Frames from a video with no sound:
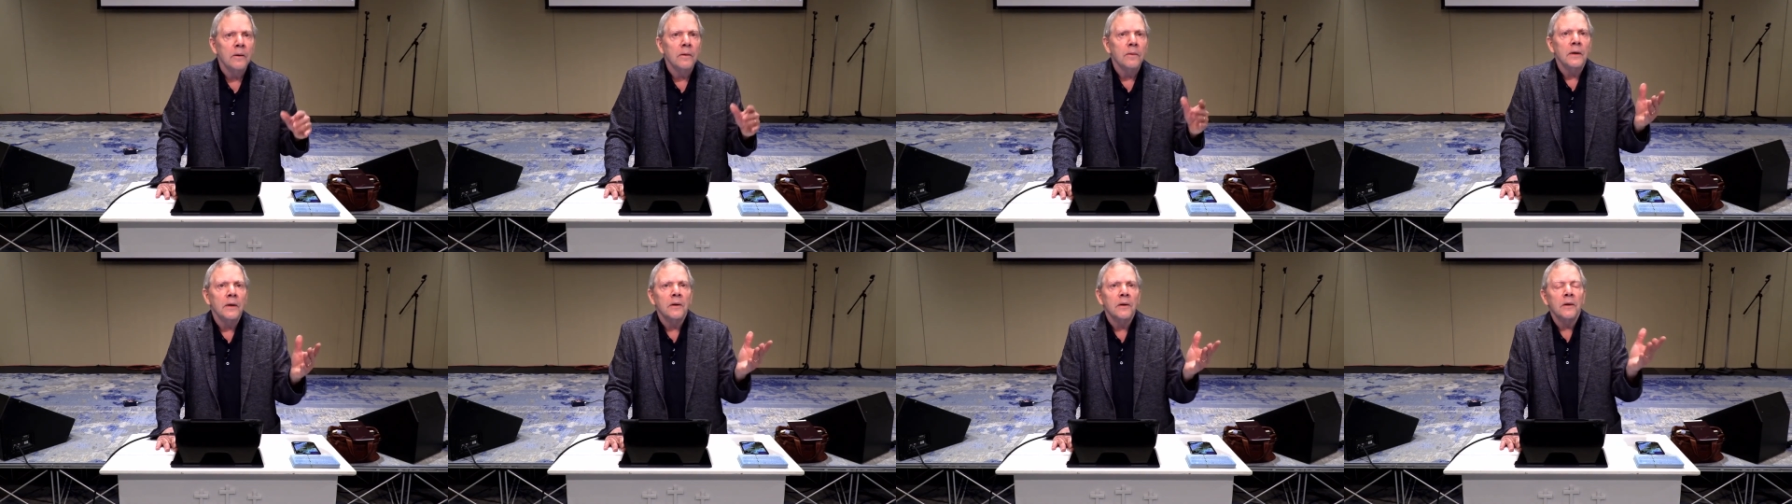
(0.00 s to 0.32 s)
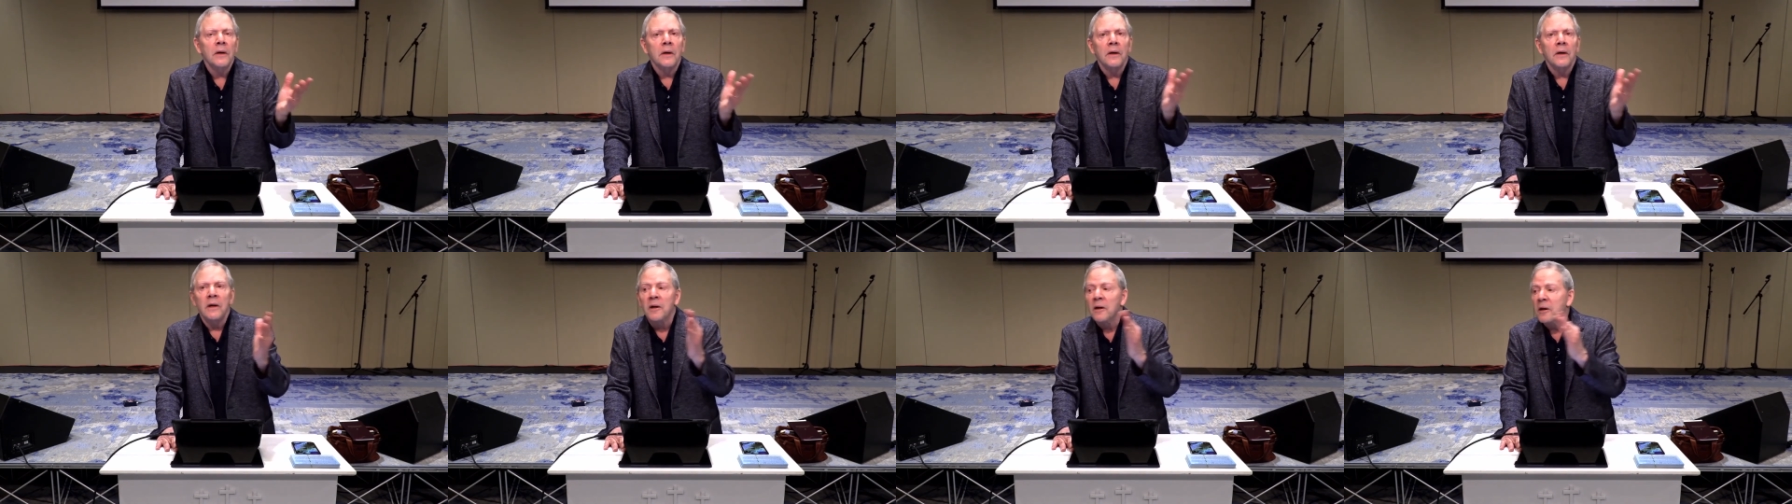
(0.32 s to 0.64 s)

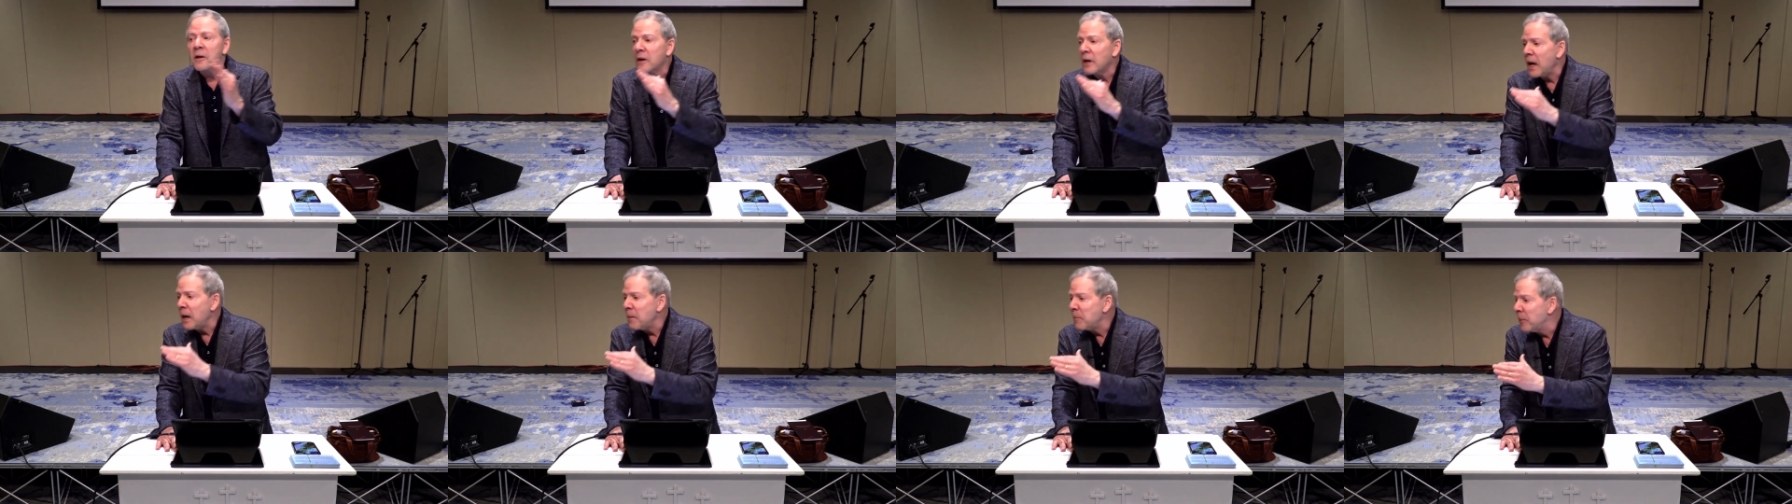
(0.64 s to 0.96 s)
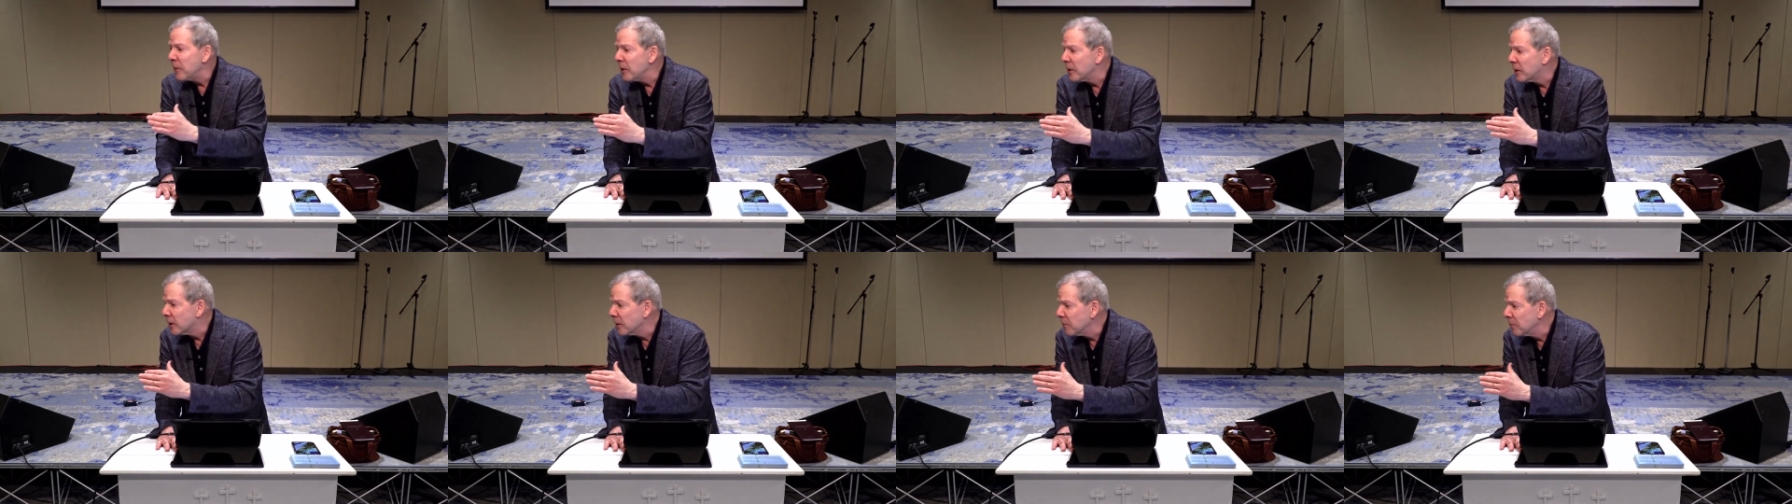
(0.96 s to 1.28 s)

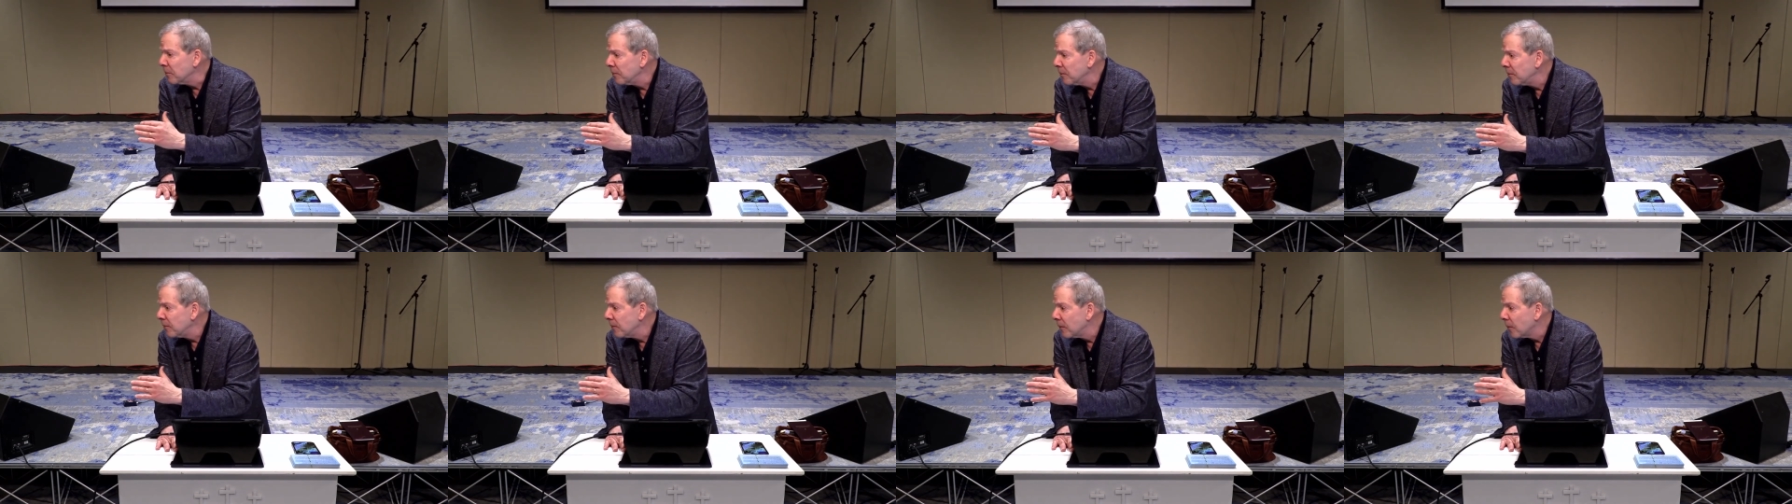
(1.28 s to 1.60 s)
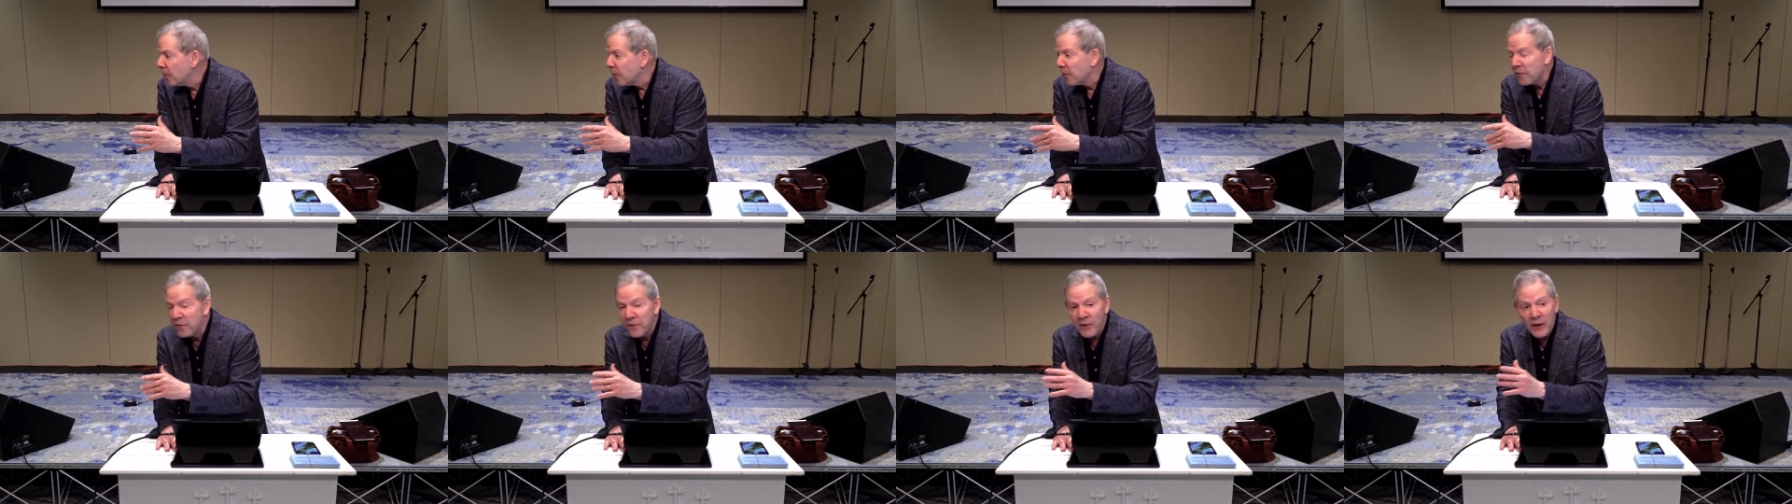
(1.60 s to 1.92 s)
escapism
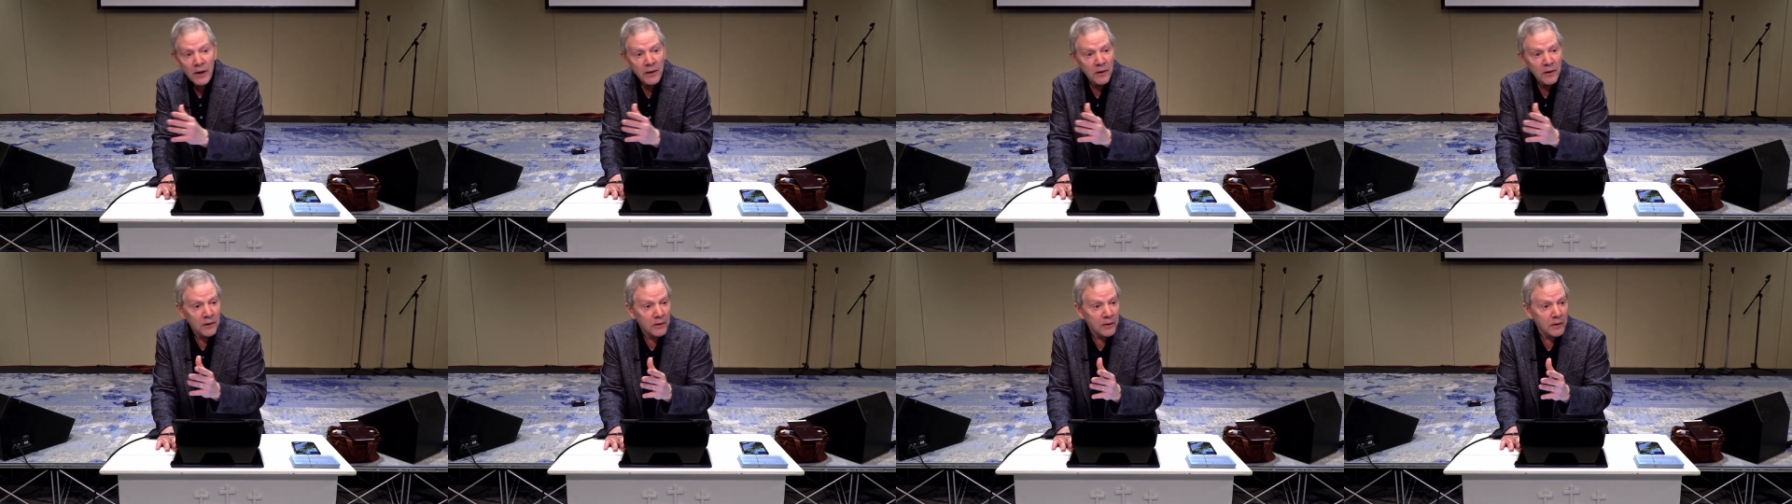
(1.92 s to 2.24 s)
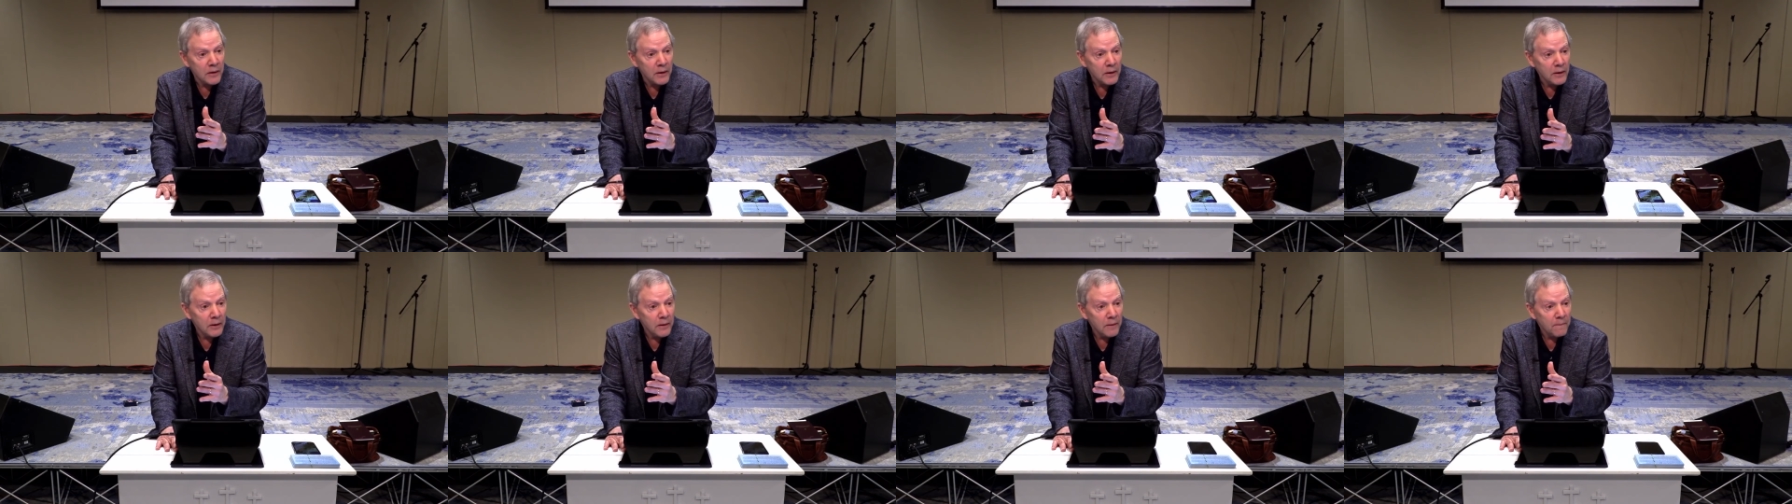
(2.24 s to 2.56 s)
or
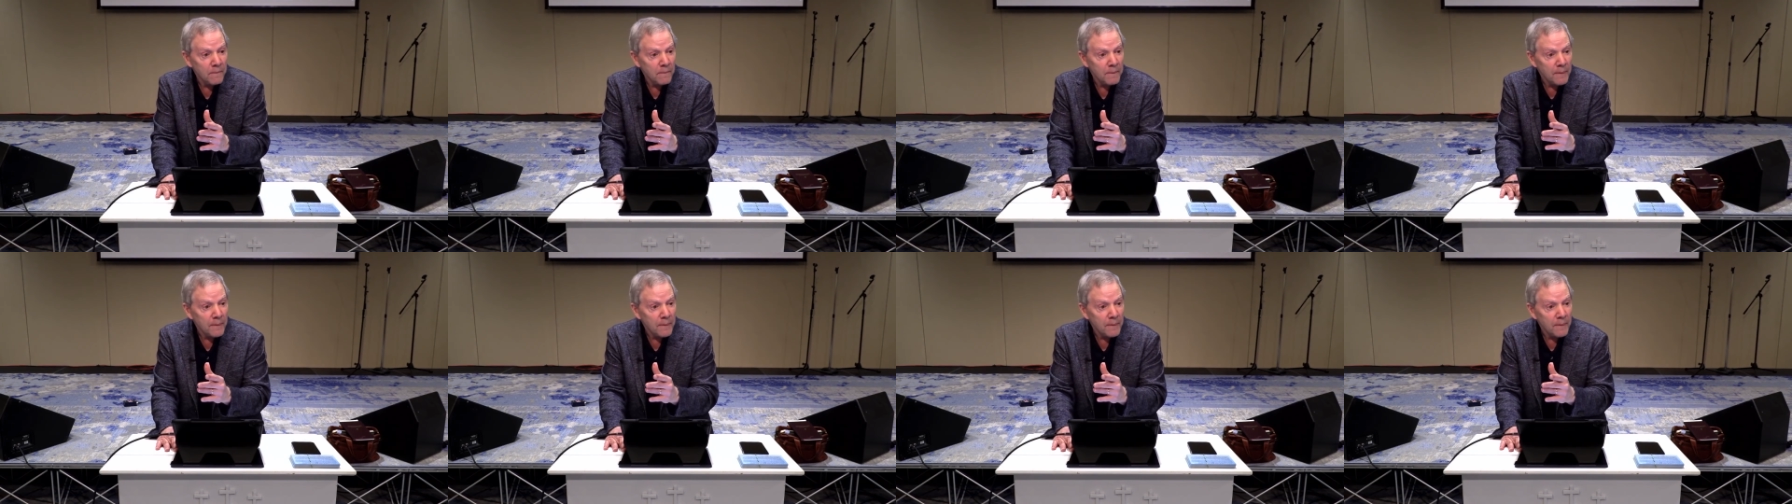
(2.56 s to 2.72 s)
fantasy.